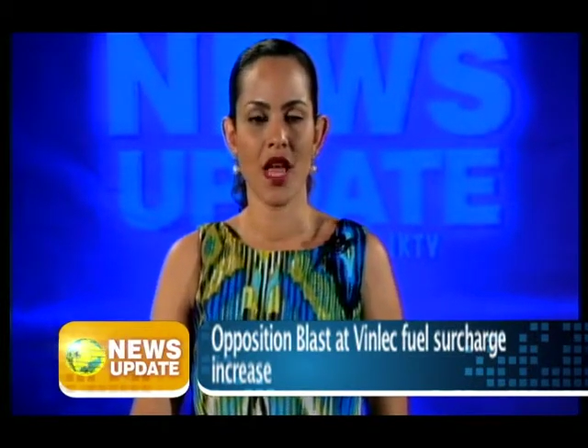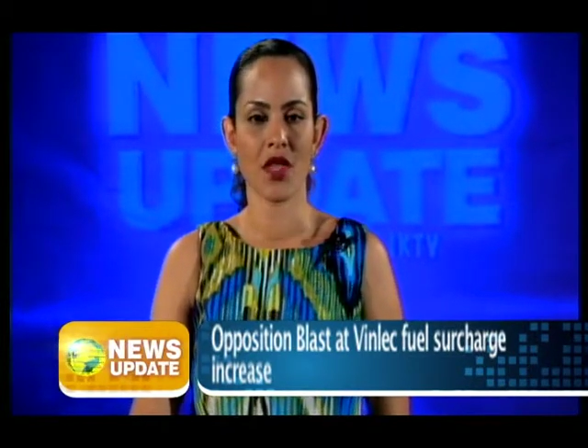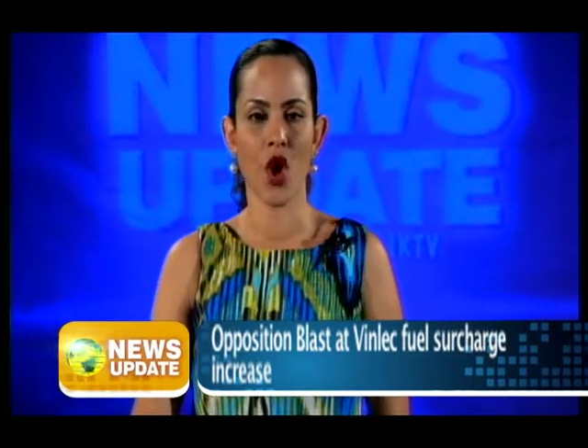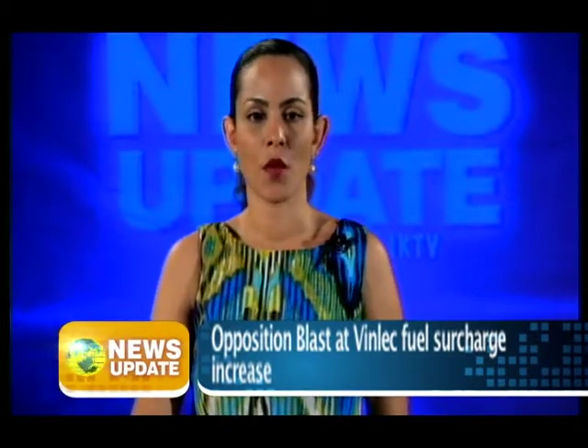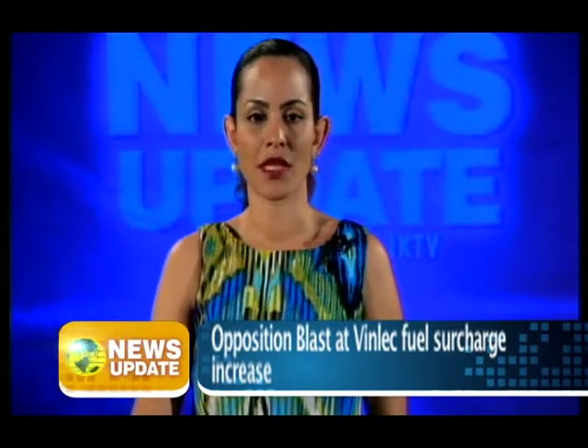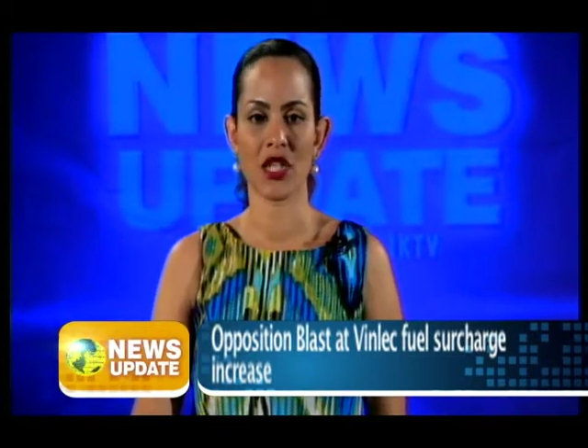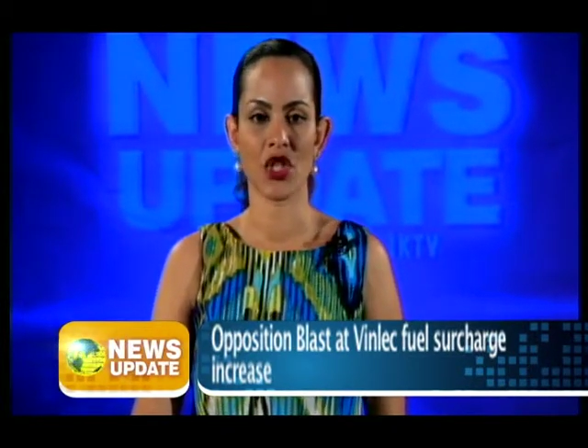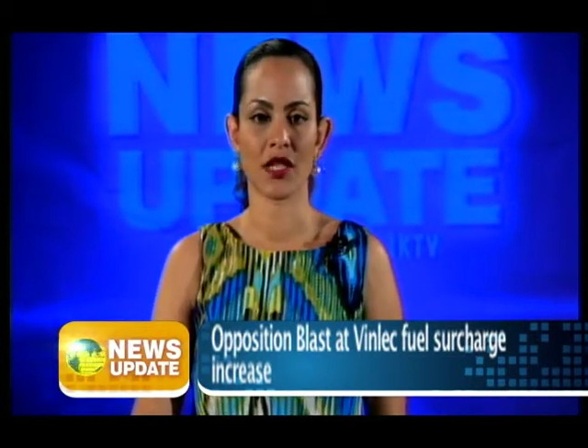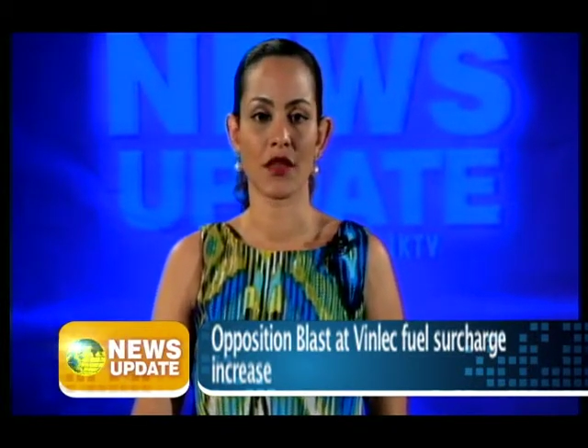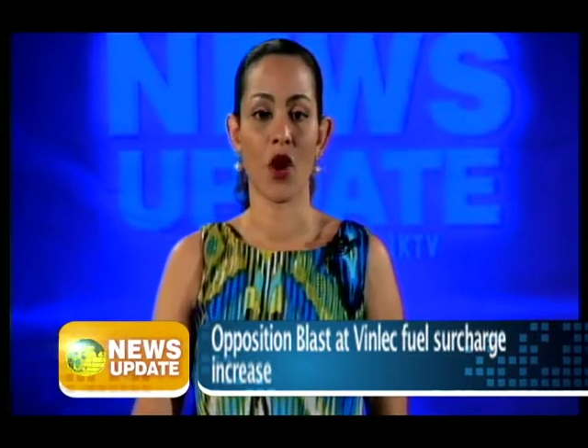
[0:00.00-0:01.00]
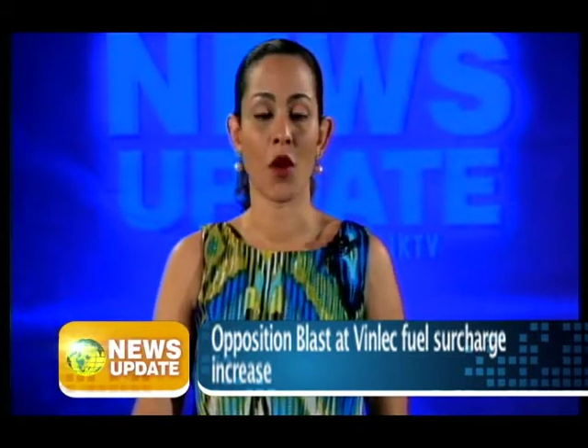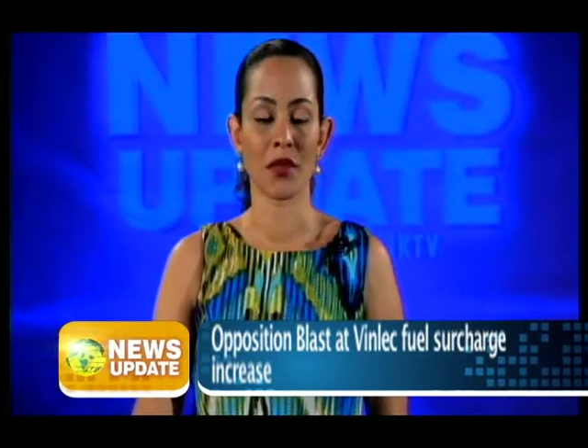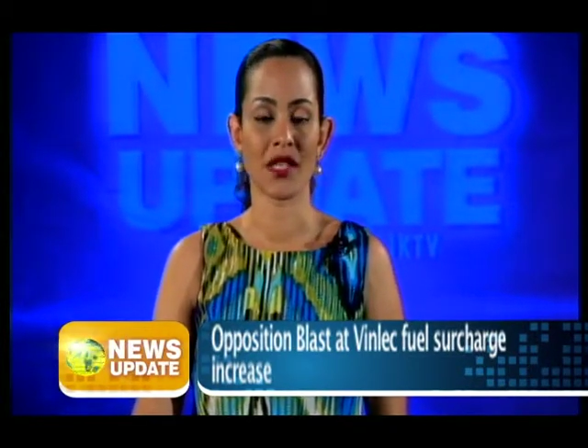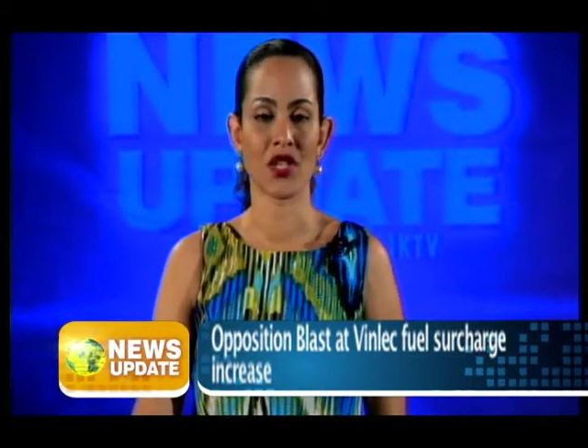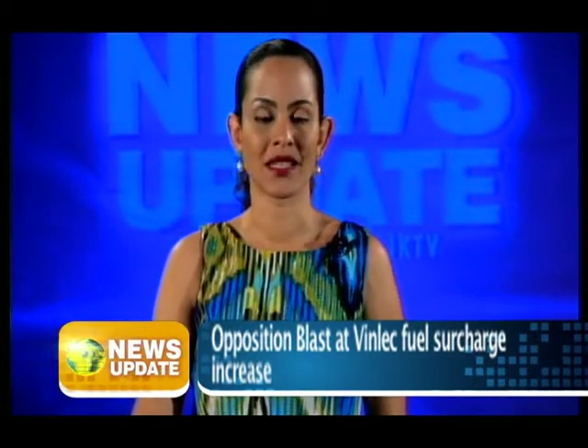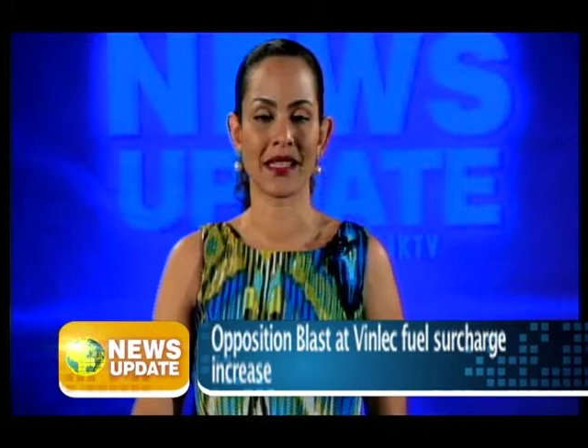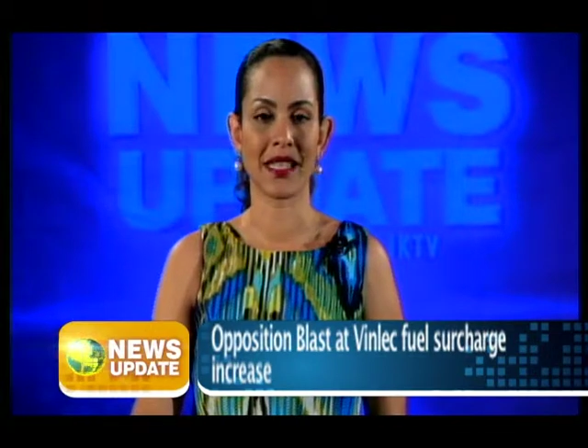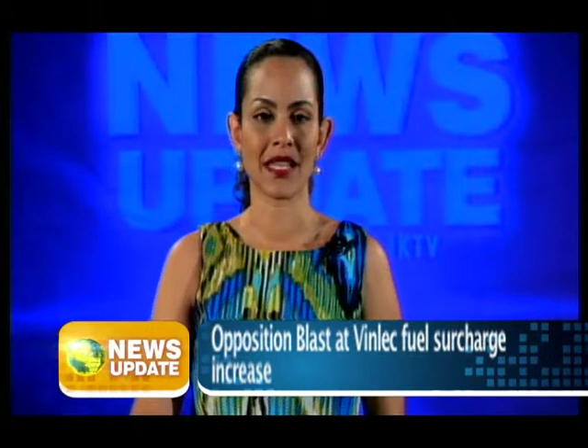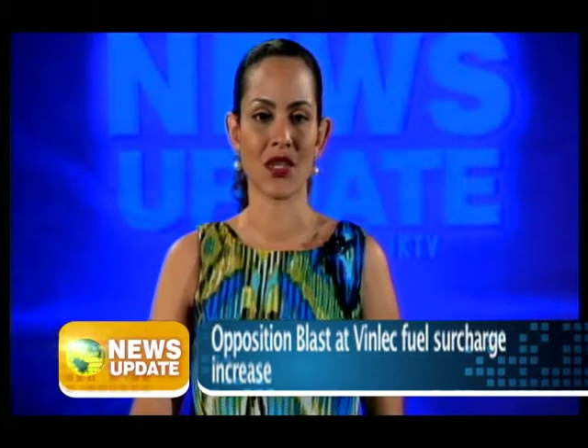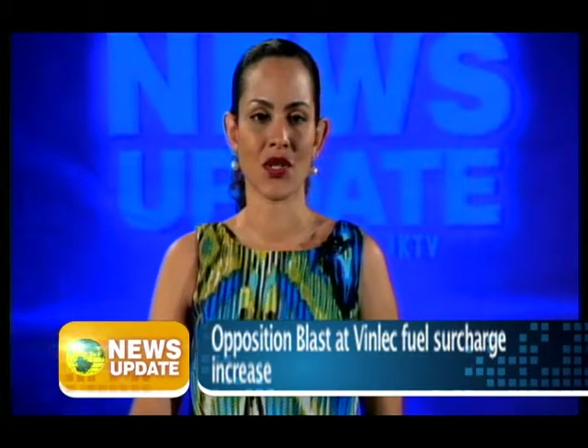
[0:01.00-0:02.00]
The opposition, opposition
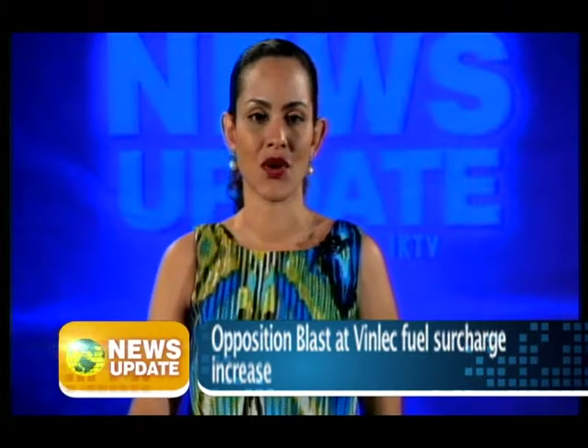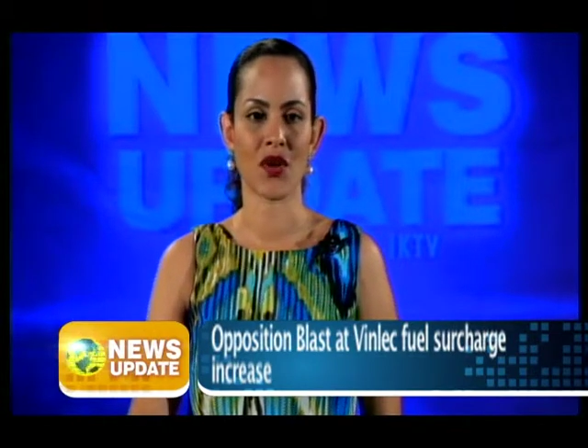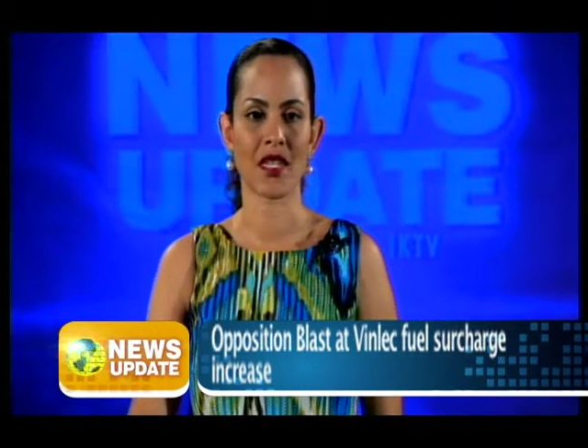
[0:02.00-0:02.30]
leader sorry,